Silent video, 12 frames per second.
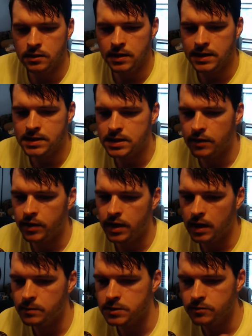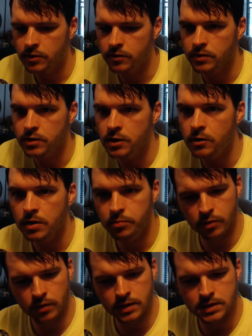He had 7 games of over 30
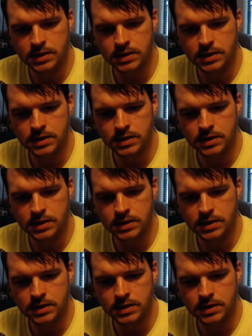points.